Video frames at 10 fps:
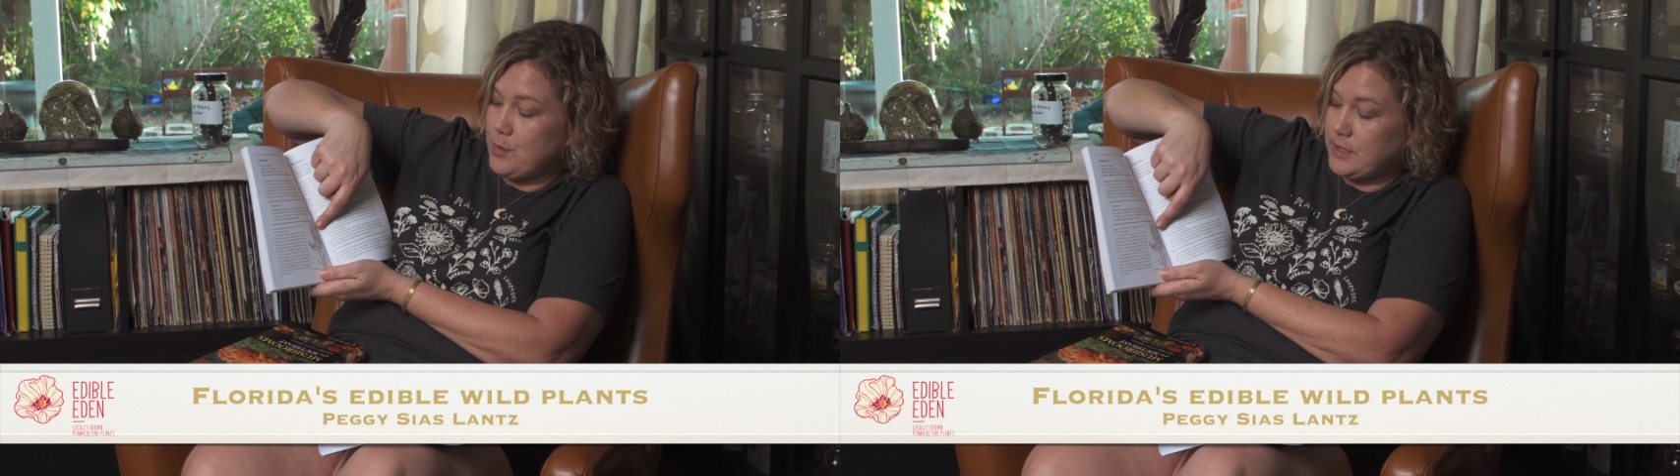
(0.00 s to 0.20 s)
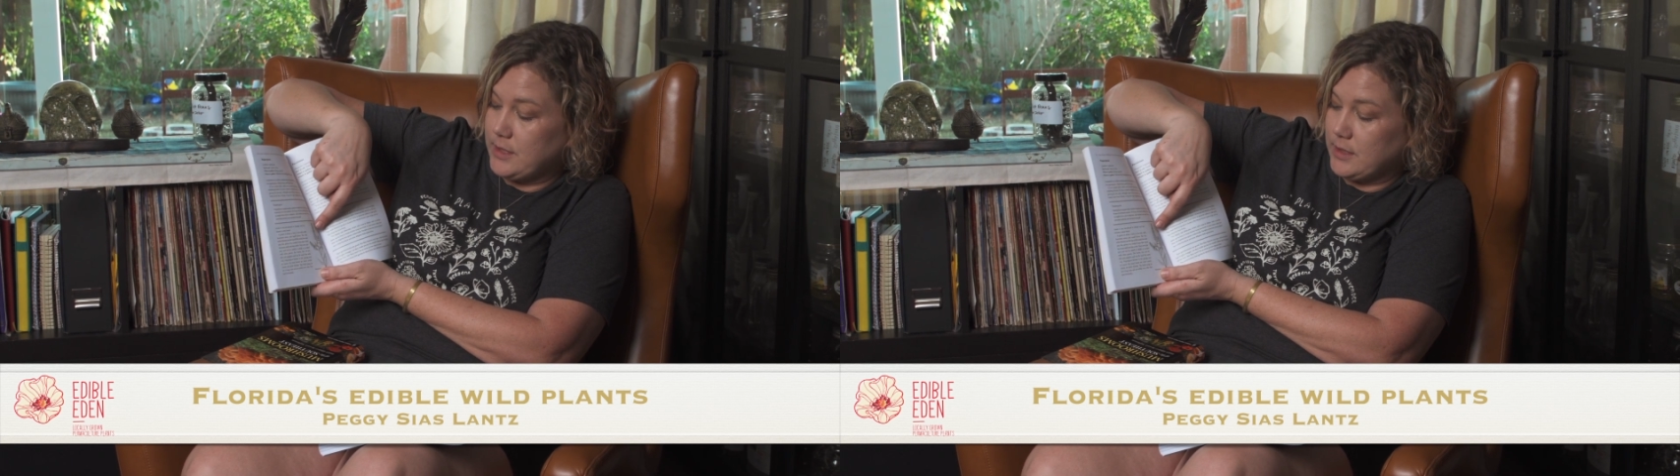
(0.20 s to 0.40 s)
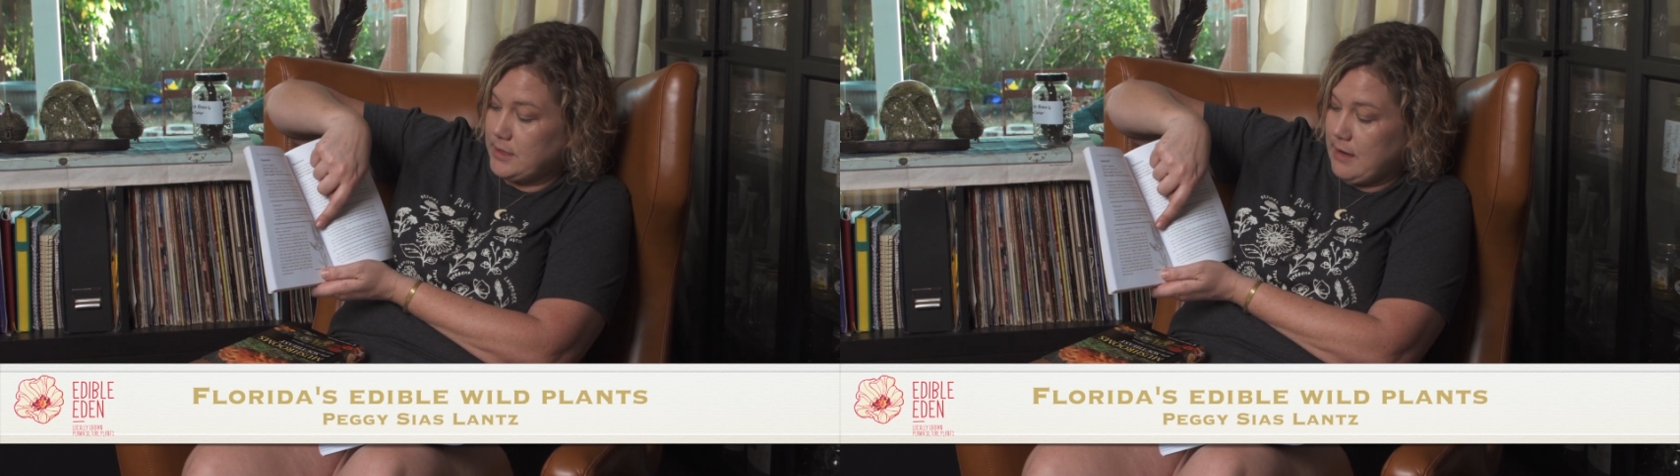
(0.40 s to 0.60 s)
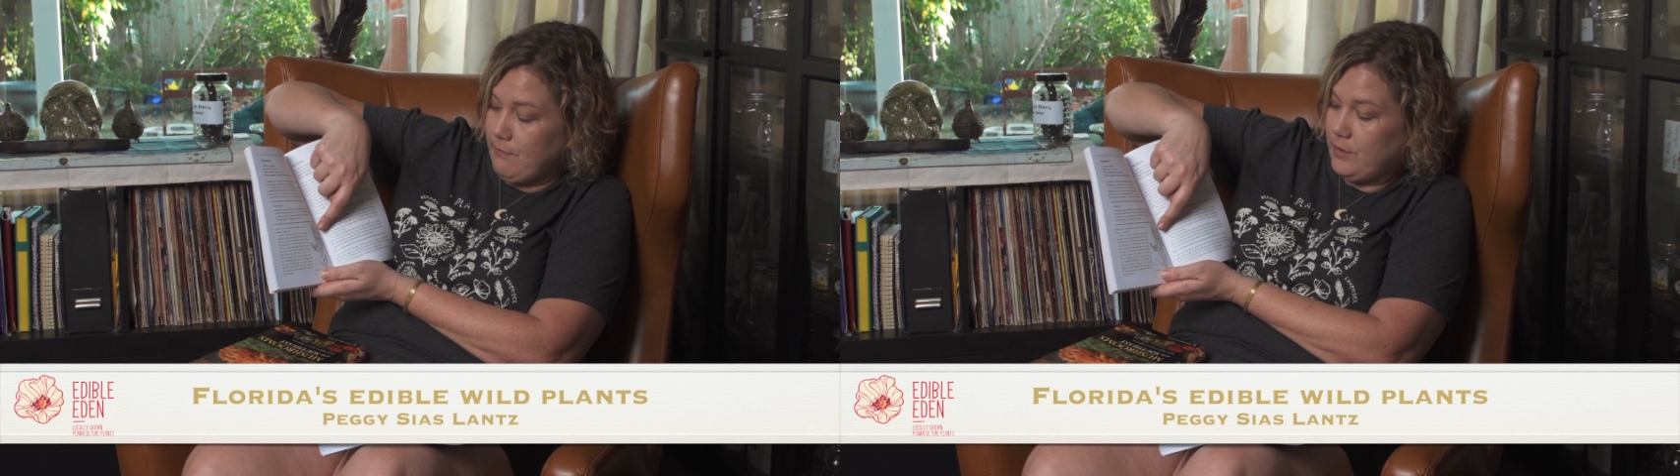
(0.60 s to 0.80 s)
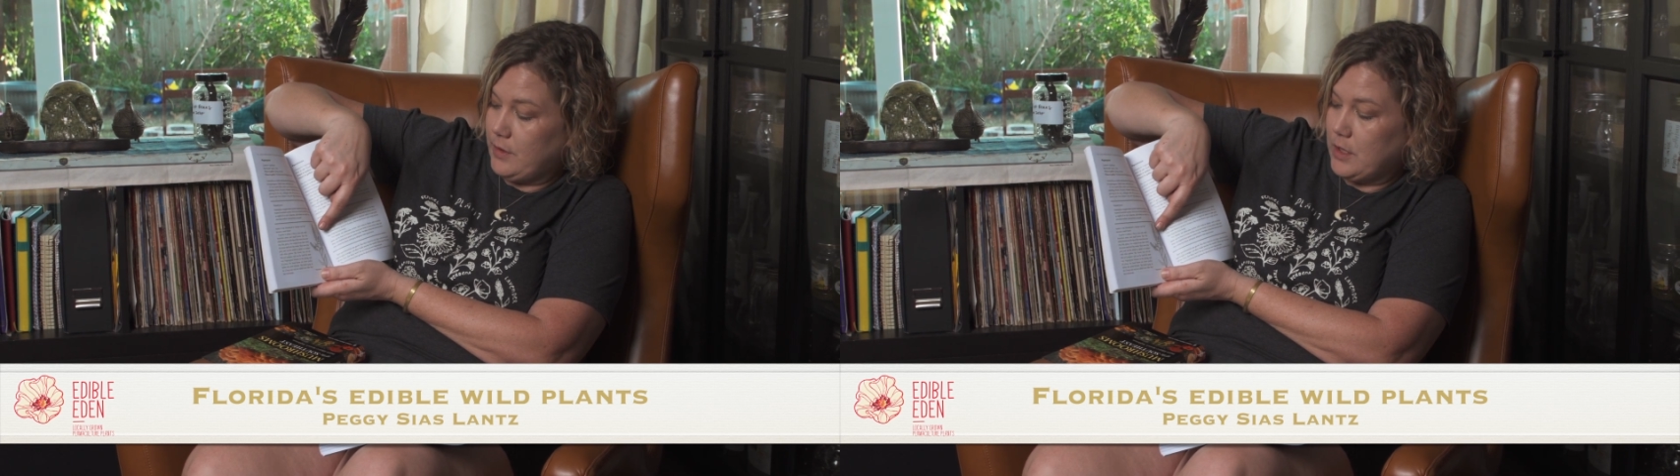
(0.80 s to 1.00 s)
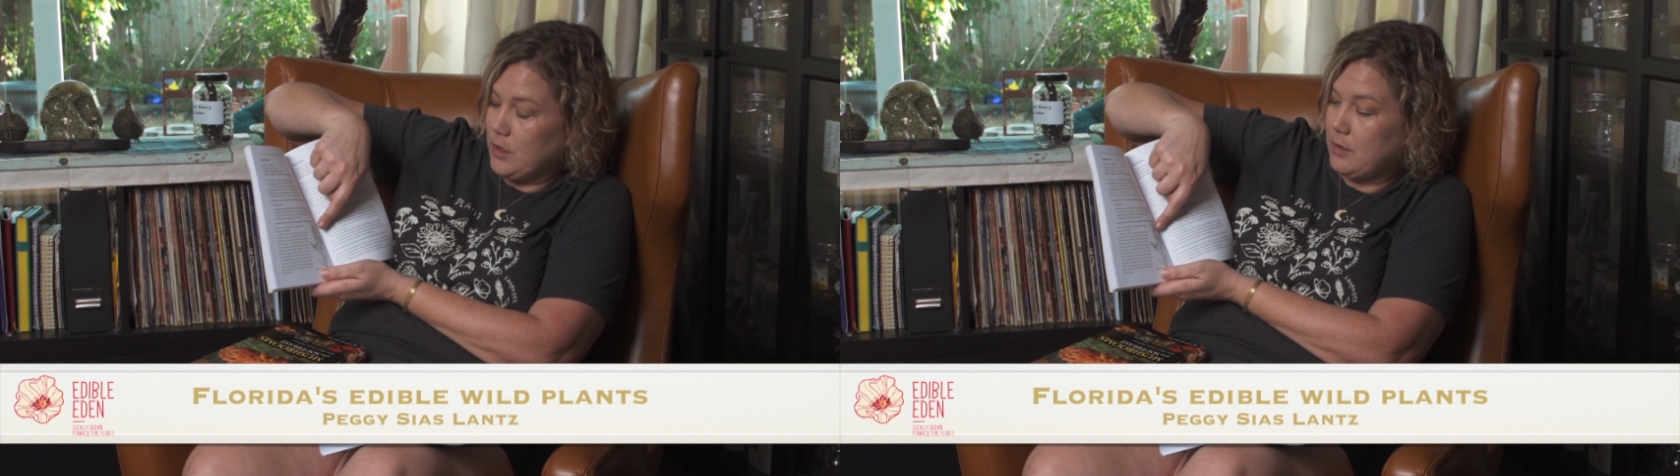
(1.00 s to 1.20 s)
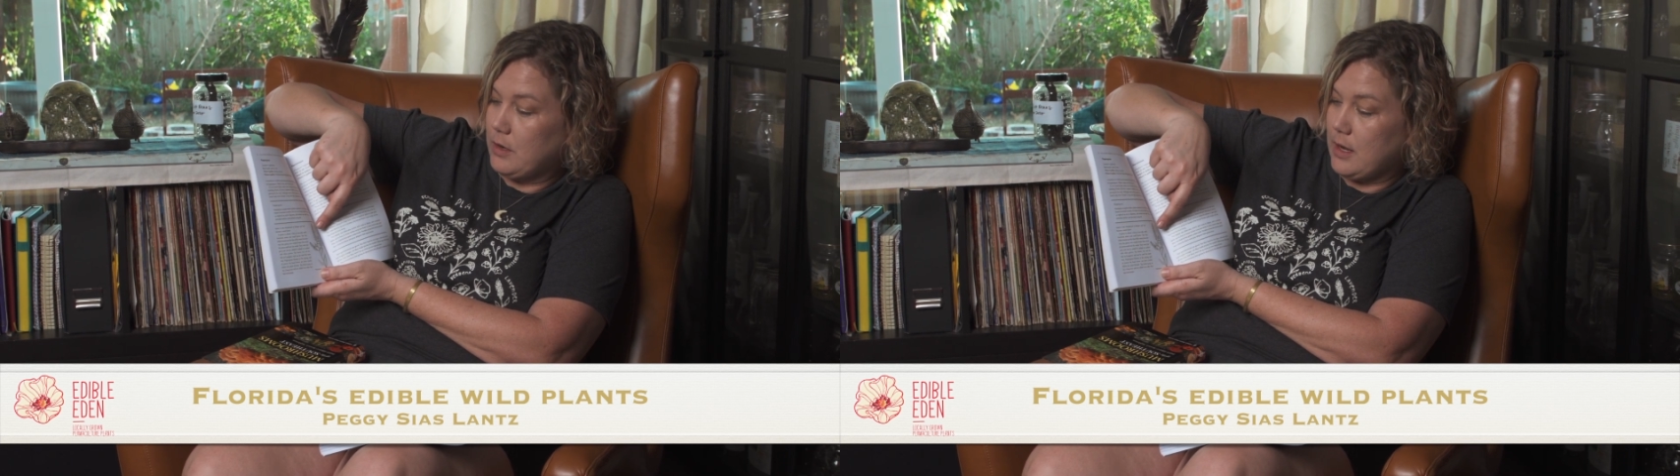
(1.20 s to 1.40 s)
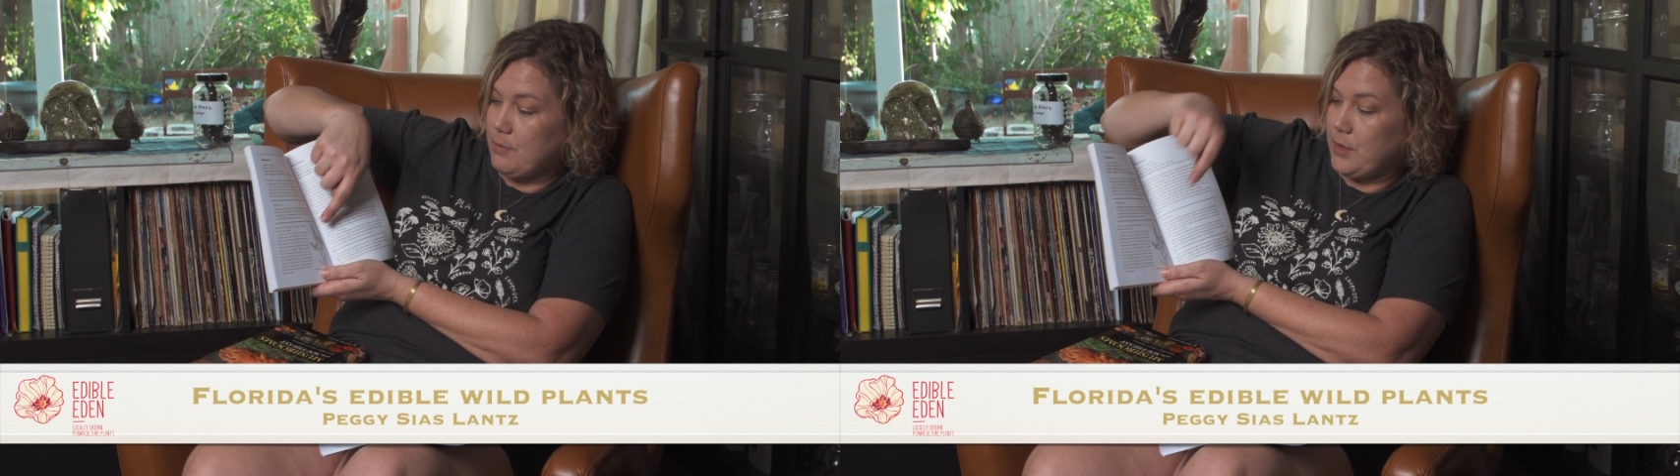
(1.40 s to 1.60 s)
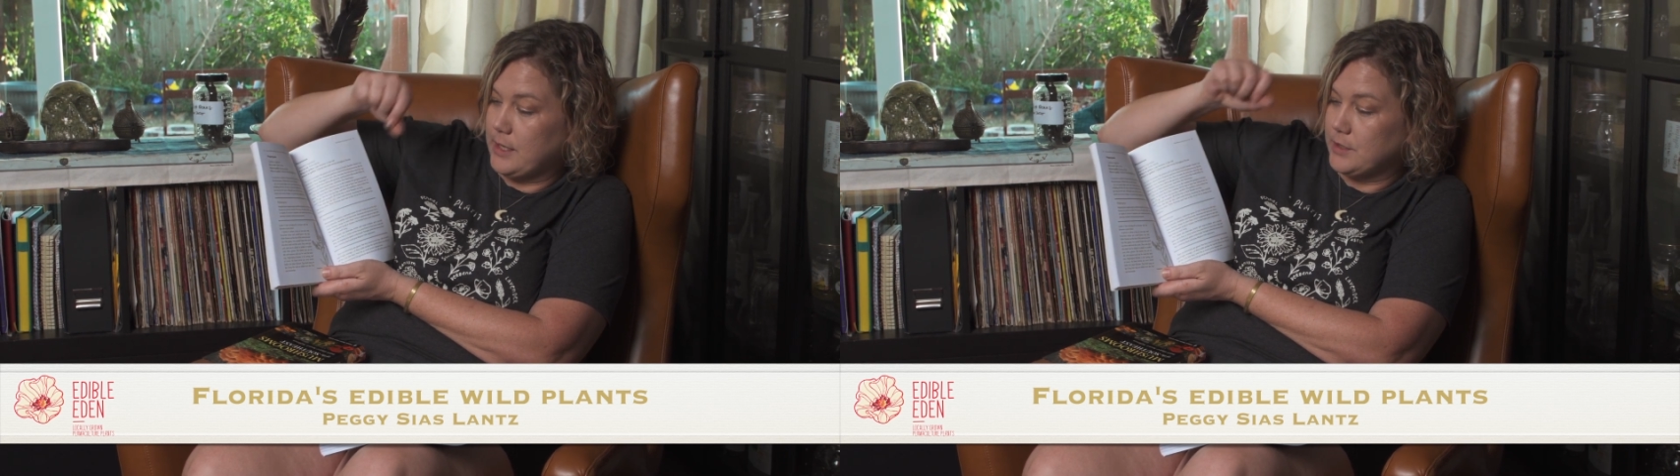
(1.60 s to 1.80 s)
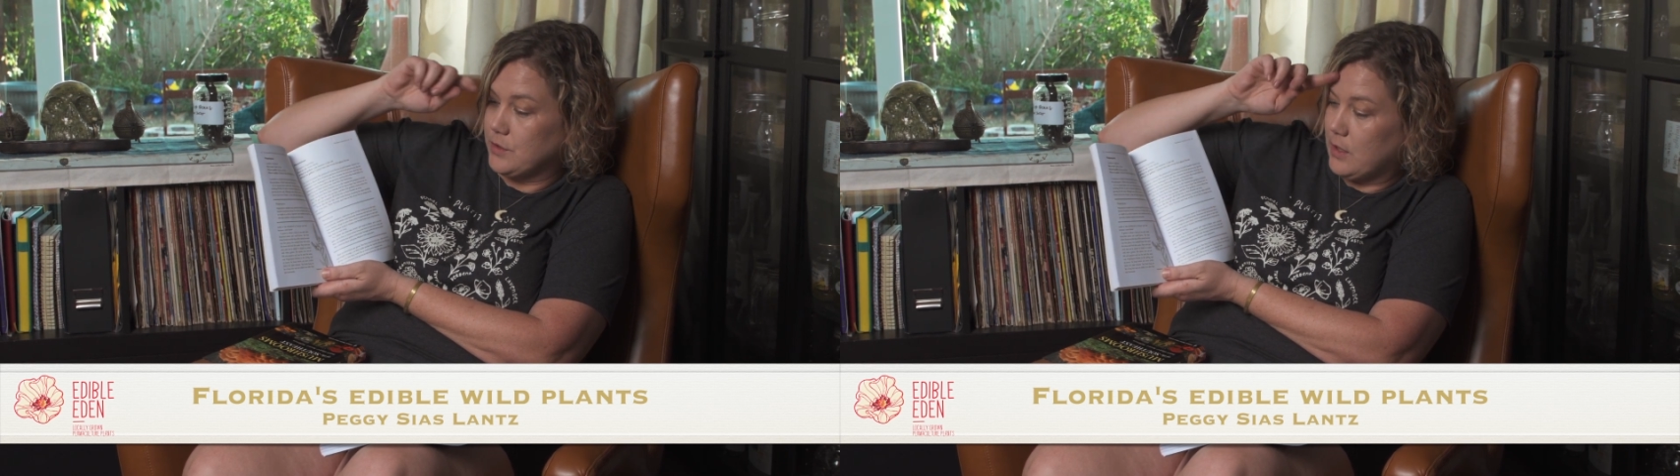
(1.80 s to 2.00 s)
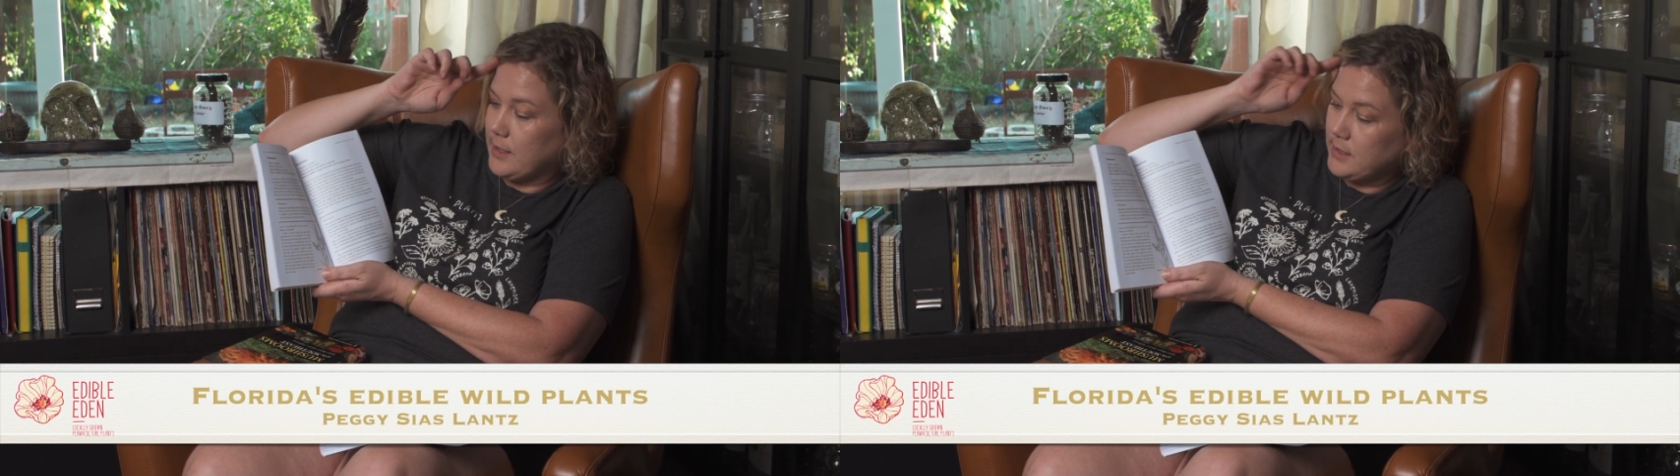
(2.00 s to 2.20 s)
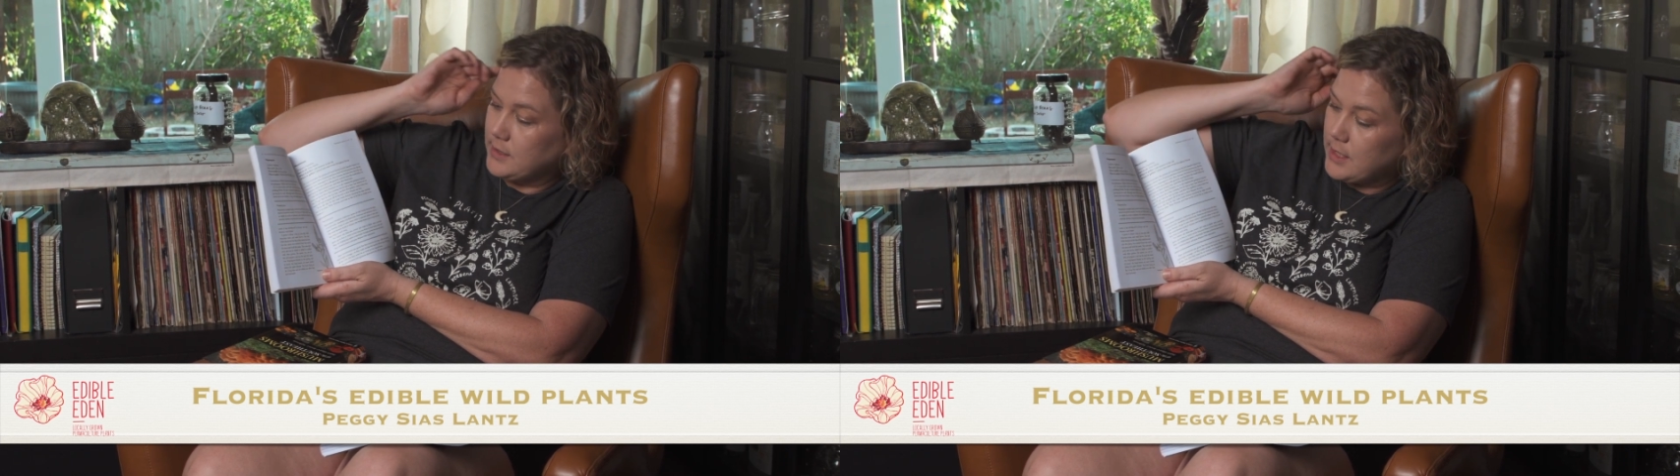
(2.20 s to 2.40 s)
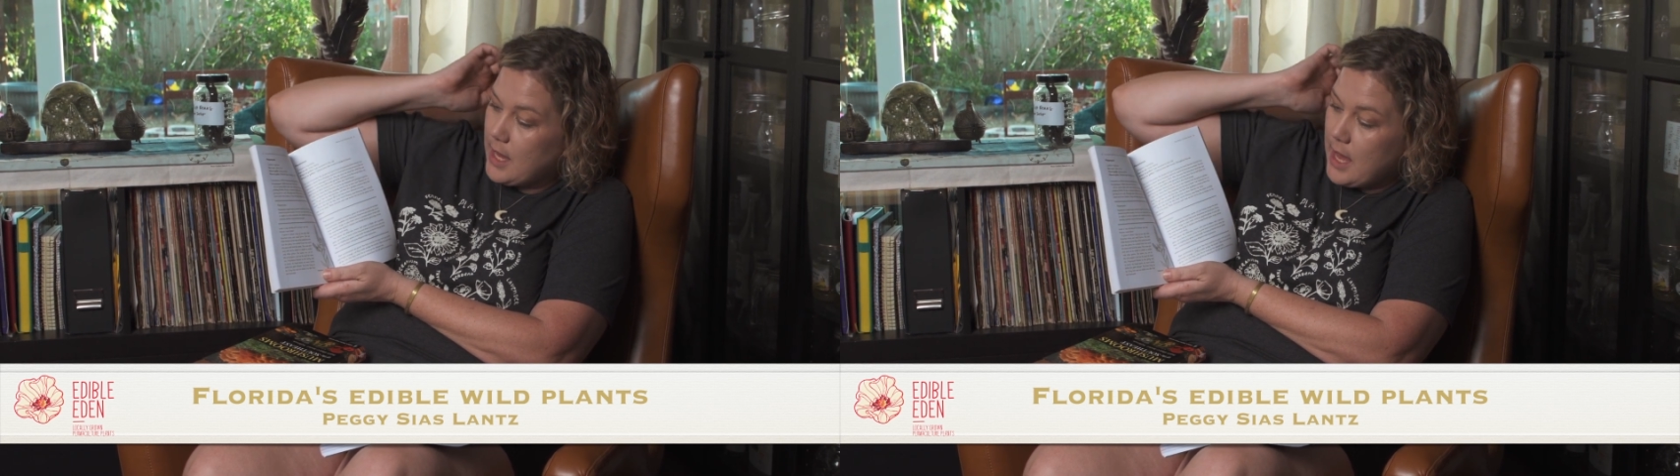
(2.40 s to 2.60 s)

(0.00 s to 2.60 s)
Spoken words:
but it does have really good plant drawings.